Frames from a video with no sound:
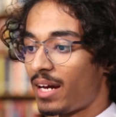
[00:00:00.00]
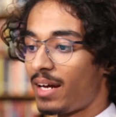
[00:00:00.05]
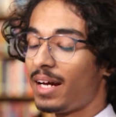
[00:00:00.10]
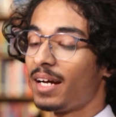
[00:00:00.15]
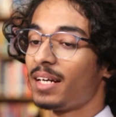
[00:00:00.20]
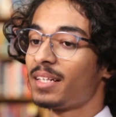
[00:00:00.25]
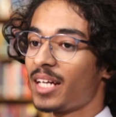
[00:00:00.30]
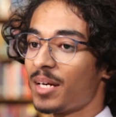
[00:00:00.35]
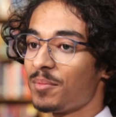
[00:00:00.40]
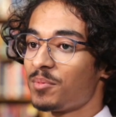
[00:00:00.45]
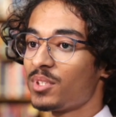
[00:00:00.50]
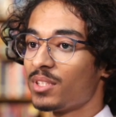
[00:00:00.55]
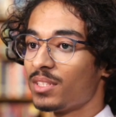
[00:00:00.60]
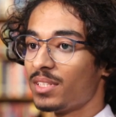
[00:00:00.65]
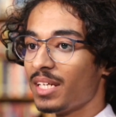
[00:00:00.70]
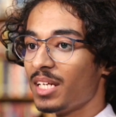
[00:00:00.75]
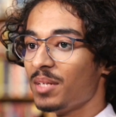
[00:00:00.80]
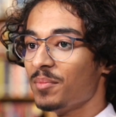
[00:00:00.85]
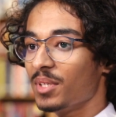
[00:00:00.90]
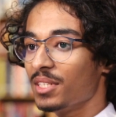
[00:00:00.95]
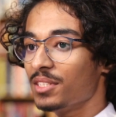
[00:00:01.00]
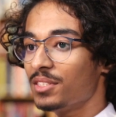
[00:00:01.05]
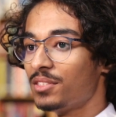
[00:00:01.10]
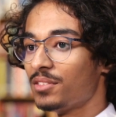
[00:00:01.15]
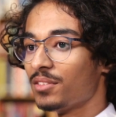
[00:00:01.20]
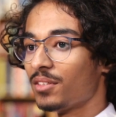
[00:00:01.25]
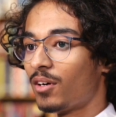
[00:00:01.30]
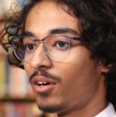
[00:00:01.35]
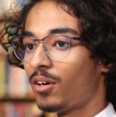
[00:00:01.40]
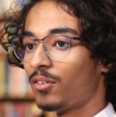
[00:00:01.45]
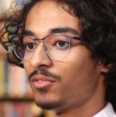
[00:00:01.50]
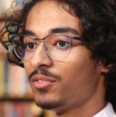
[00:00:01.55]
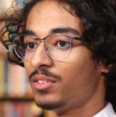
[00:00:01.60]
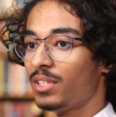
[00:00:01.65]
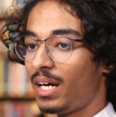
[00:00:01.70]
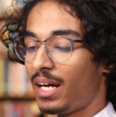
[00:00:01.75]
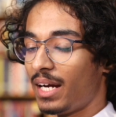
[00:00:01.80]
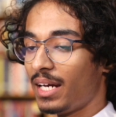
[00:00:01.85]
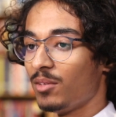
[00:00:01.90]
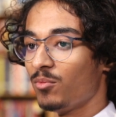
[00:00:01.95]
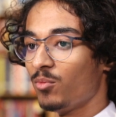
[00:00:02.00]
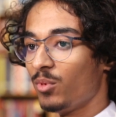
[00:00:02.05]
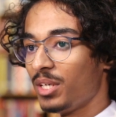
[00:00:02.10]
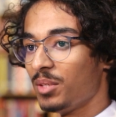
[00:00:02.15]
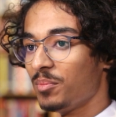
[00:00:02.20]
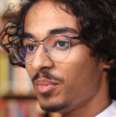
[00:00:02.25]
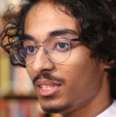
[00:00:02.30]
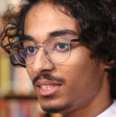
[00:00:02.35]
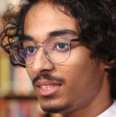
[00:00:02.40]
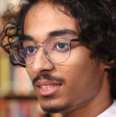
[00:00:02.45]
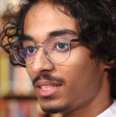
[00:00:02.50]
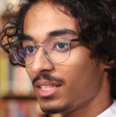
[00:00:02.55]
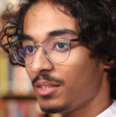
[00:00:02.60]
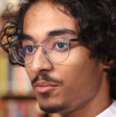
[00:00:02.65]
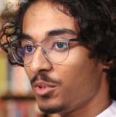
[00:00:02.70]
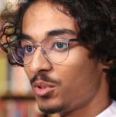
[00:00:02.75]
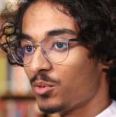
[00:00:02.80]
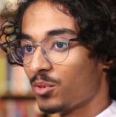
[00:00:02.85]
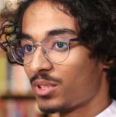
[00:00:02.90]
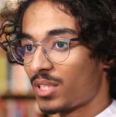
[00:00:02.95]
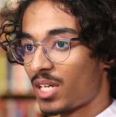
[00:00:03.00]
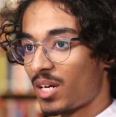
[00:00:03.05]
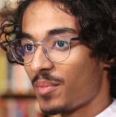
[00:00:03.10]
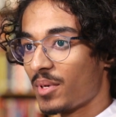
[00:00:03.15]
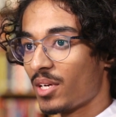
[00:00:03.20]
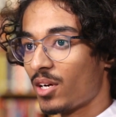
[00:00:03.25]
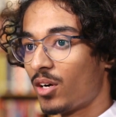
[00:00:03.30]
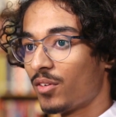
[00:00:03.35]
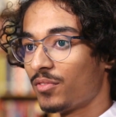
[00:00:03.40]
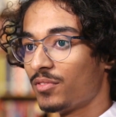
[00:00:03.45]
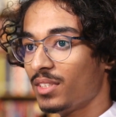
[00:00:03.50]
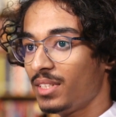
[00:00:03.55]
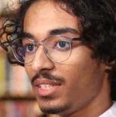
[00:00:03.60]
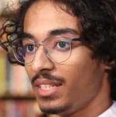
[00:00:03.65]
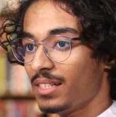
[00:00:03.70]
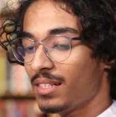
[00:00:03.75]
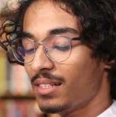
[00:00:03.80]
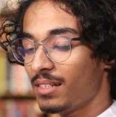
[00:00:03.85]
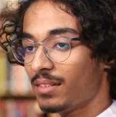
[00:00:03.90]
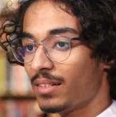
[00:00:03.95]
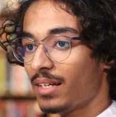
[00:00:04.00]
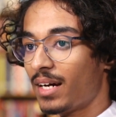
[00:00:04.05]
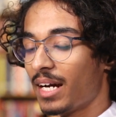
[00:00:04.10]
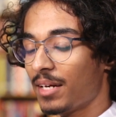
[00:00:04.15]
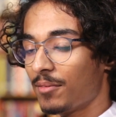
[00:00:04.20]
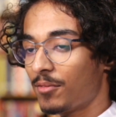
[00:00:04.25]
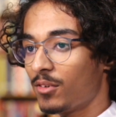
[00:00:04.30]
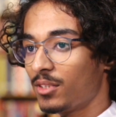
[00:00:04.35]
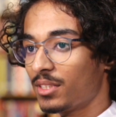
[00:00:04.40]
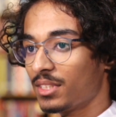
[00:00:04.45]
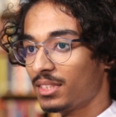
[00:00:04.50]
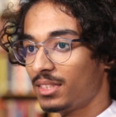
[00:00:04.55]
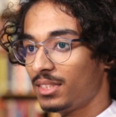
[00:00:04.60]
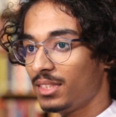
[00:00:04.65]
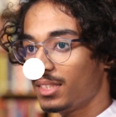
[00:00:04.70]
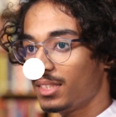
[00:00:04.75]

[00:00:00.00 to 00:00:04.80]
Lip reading: I had captured the image of the iron wind basically, which was coming off the needle, the high voltage